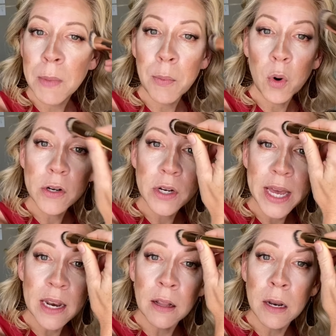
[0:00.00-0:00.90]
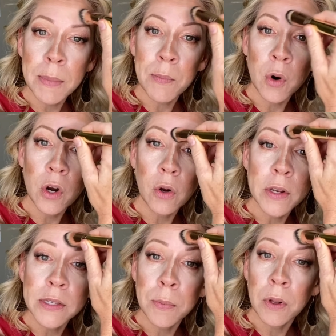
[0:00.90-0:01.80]
pores are getting a little bit more
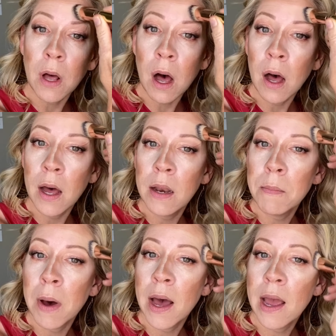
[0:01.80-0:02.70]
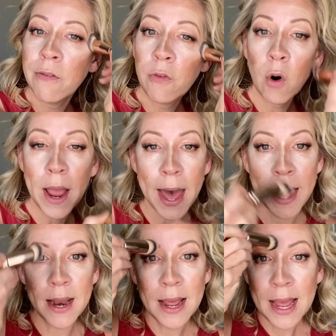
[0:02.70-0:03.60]
noticeable on my forehead.